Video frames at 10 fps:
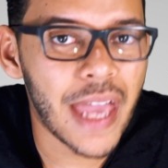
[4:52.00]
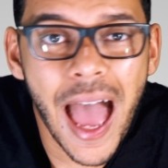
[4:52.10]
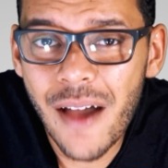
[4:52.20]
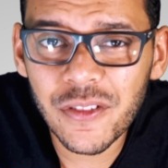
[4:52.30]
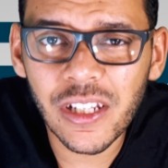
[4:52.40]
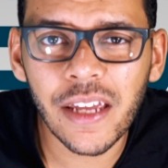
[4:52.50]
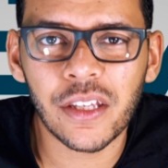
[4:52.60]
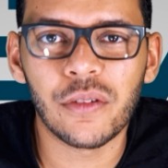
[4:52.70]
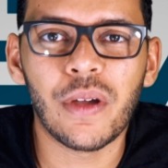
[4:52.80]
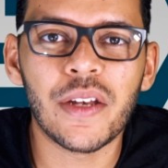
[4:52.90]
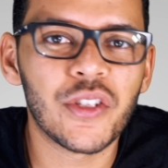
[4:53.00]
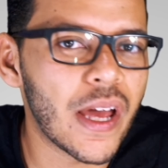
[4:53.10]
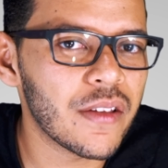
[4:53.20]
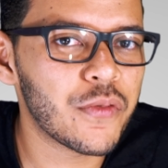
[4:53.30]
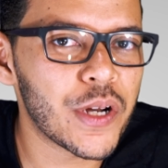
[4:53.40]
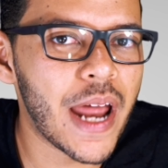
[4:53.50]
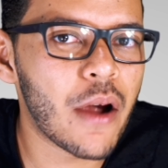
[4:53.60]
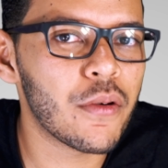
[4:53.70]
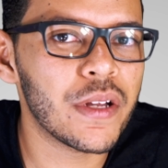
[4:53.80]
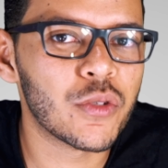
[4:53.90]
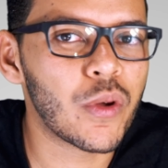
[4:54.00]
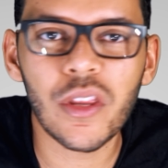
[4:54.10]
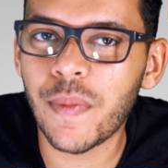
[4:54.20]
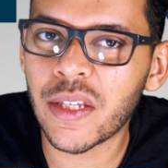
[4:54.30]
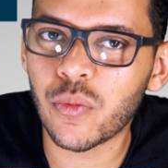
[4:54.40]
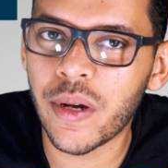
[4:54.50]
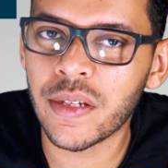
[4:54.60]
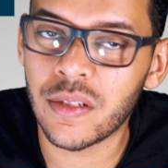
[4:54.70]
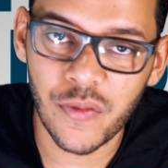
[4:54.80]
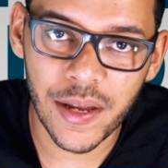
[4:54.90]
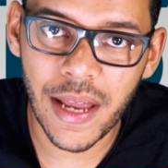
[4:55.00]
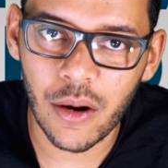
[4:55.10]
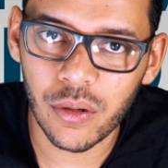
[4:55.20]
They have to like you, and chatting for an hour is one of the best ways to find